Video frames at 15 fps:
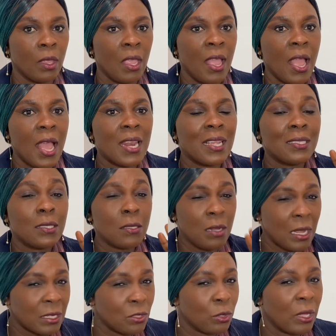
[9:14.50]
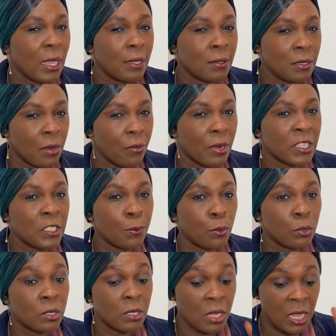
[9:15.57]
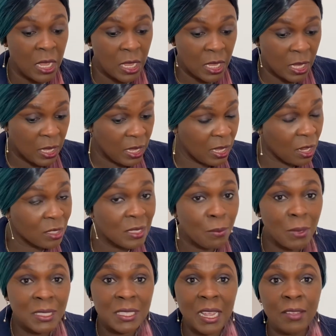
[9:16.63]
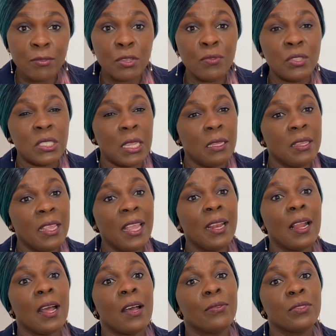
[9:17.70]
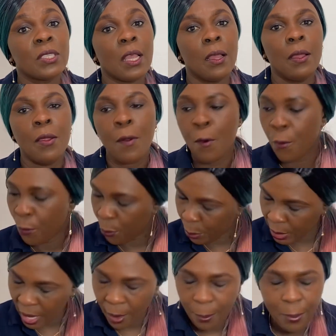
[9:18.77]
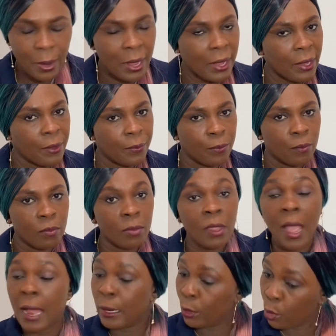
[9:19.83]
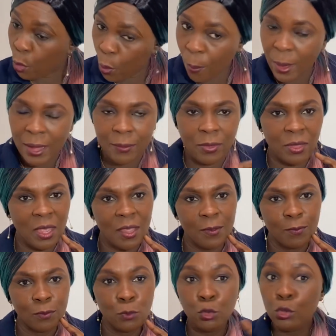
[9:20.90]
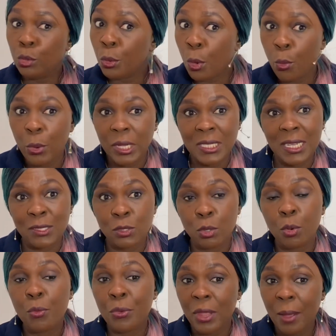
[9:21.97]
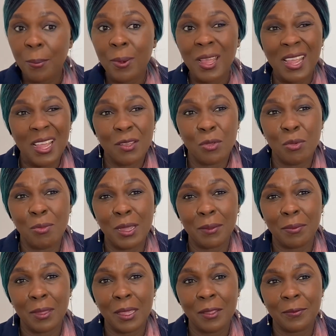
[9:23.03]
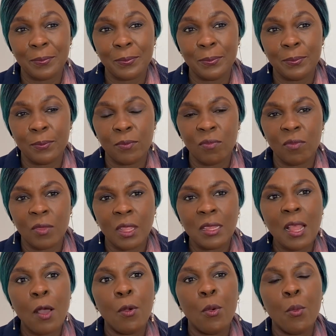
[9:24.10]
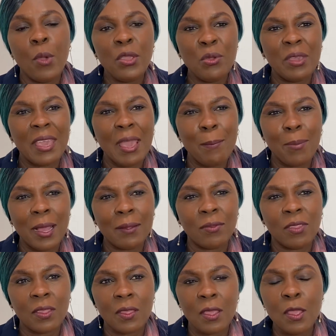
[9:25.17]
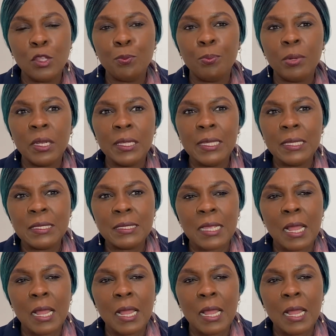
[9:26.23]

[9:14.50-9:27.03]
And as soon as you get the response, it doesn't matter, even if it's a day after, reapply and go back there. Do not wait at all. Reapply and go back there. Now, when you get back there, please